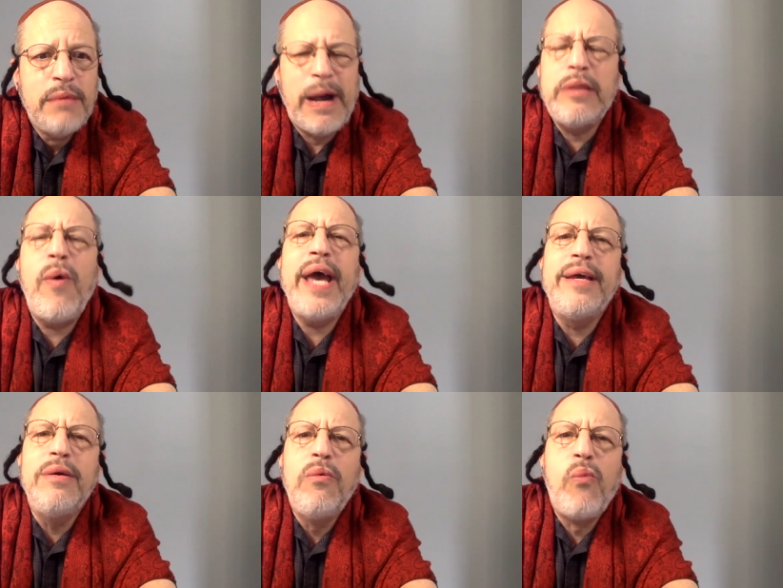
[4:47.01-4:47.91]
By the
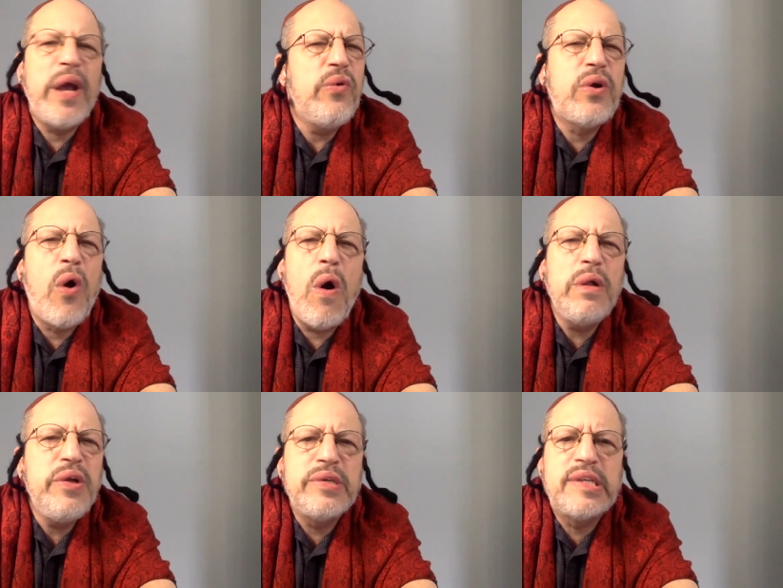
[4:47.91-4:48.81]
way, what do you
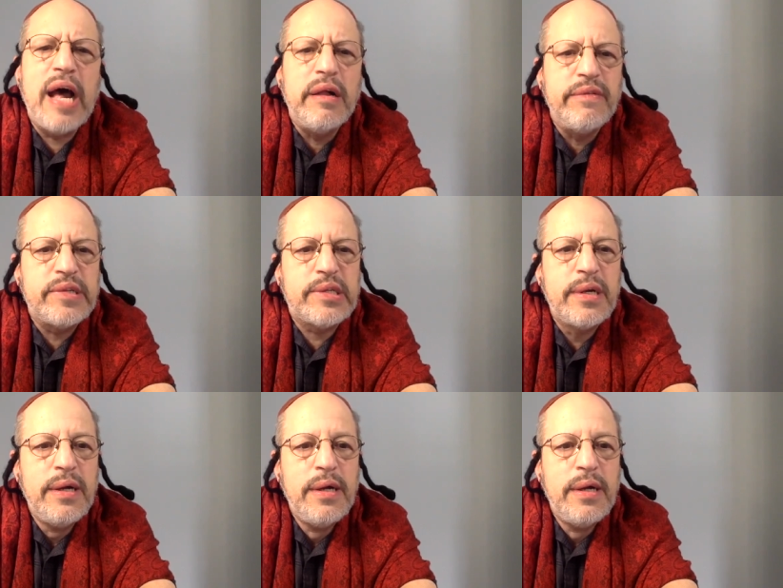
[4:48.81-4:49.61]
call yourselves?"